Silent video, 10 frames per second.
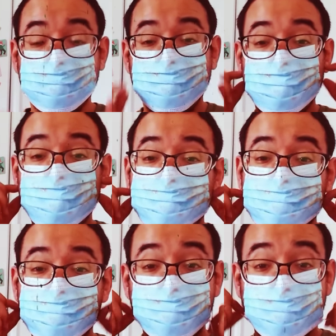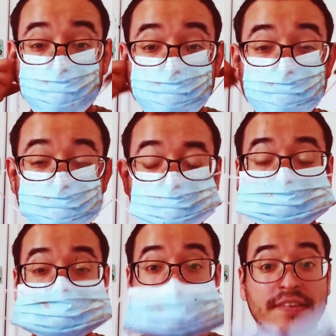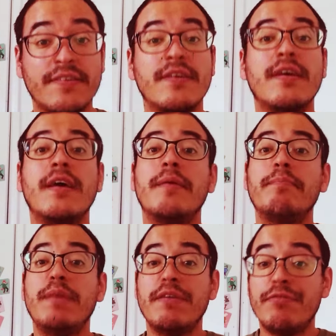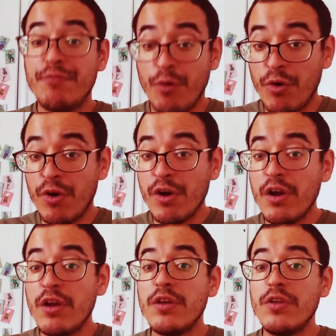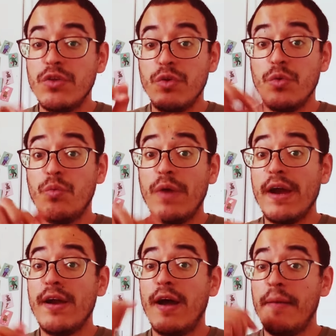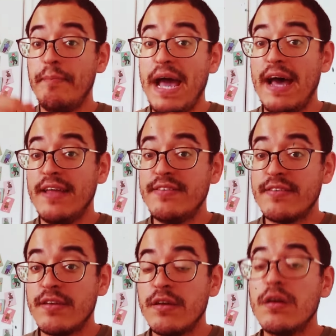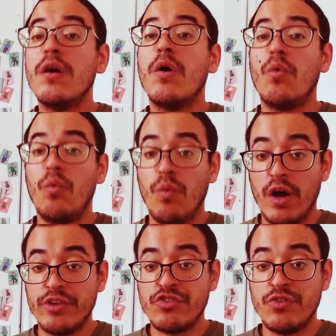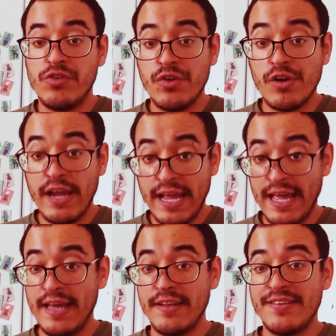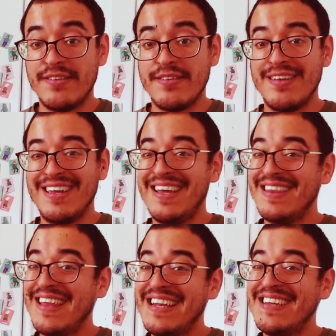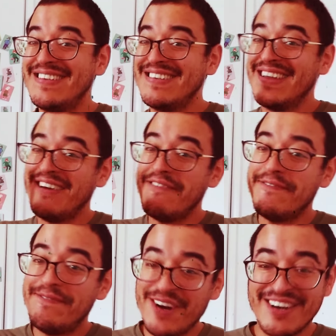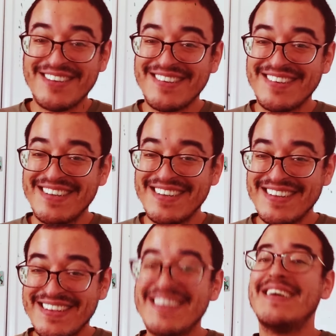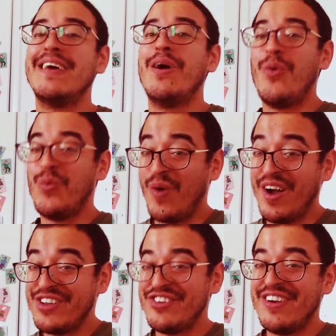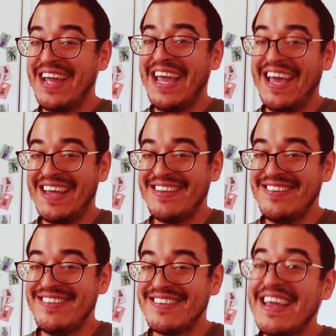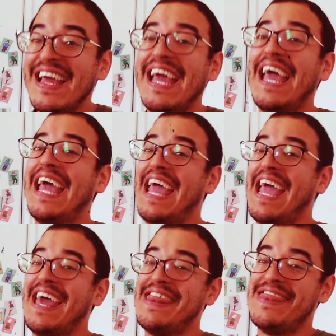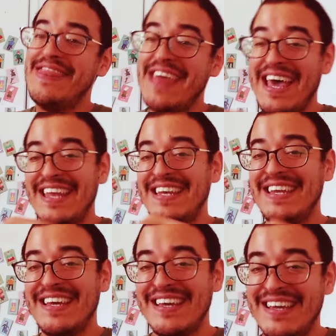the answer is, before you wear a mask, wash your hands. That is, first, wash your hands and then